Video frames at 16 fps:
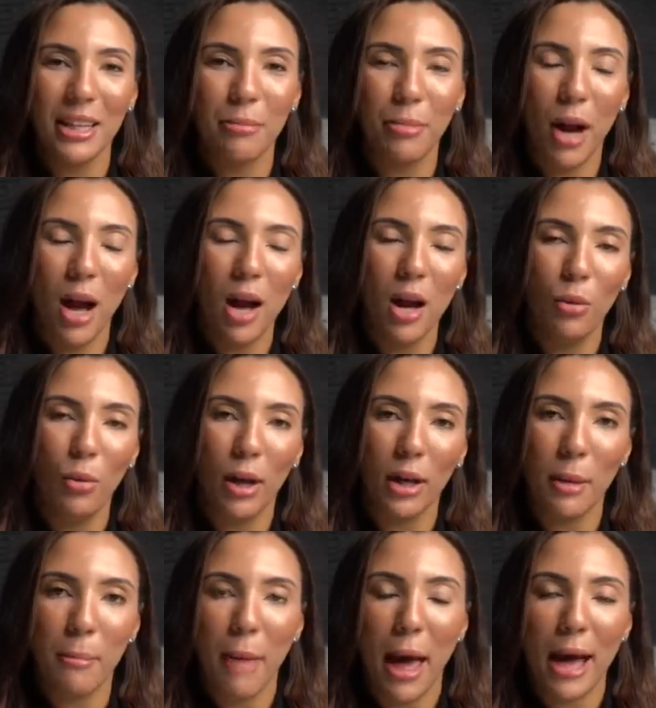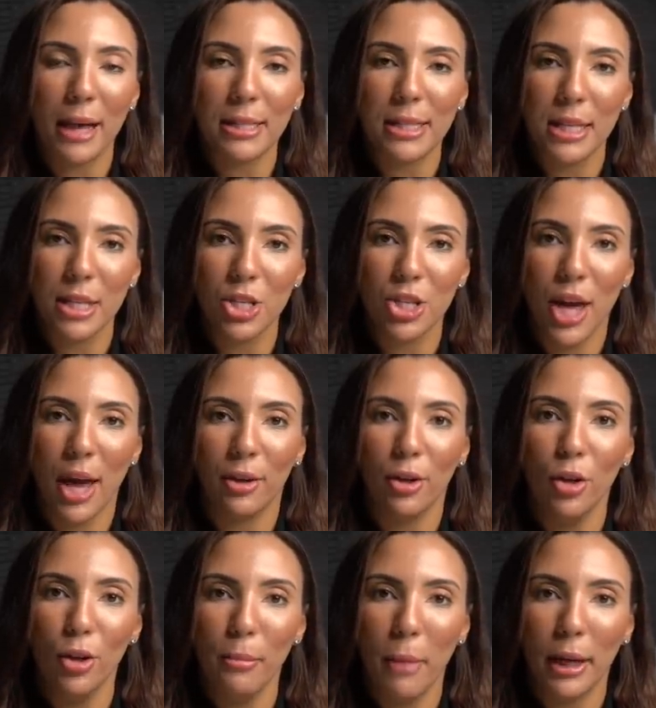Welcome back to the
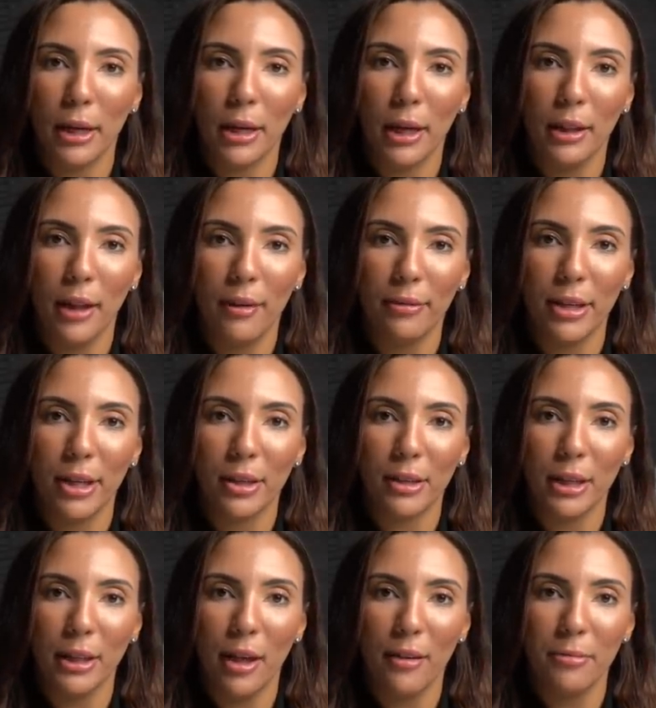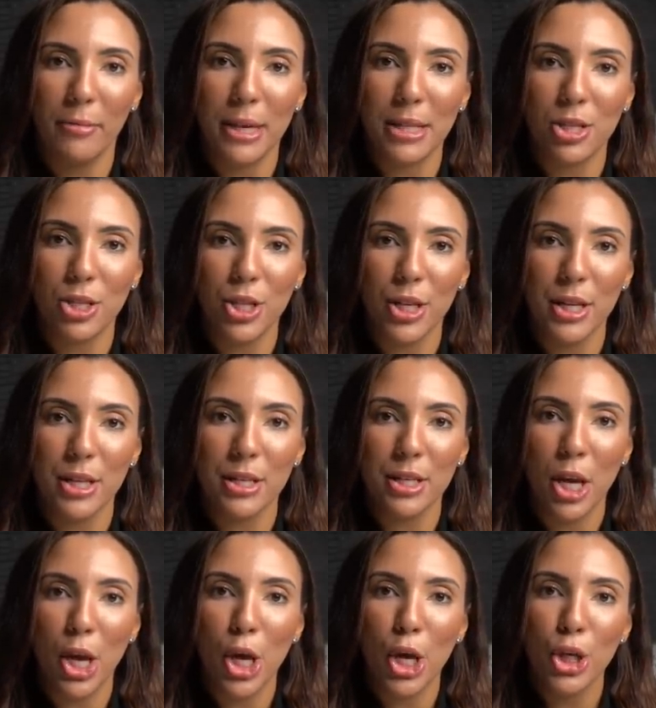channel. Monica Love here at the Love Messages.